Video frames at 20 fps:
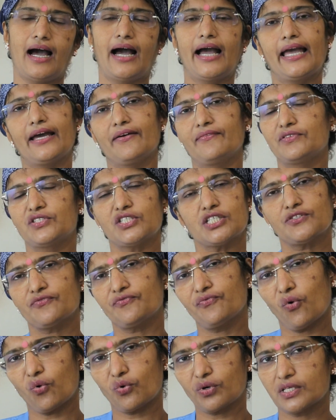I have just
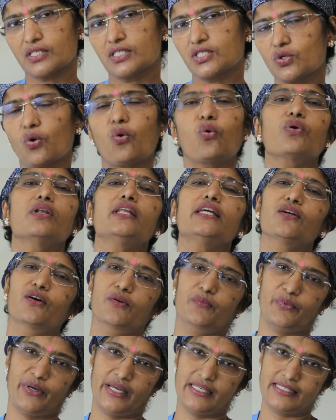focused only
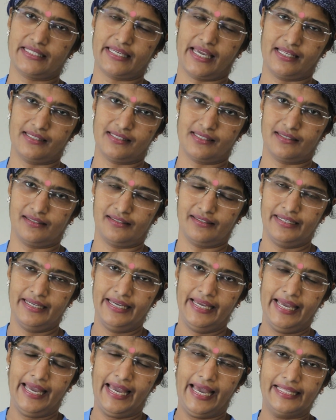on breast cancer,
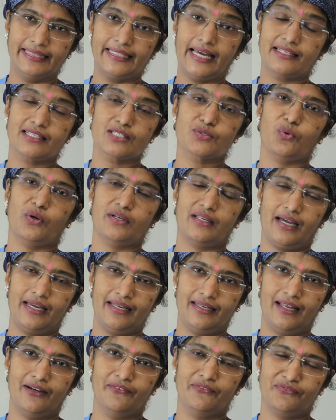and that is what
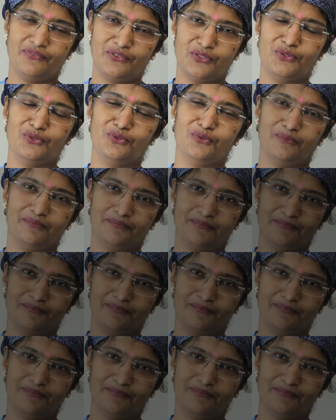I love to do.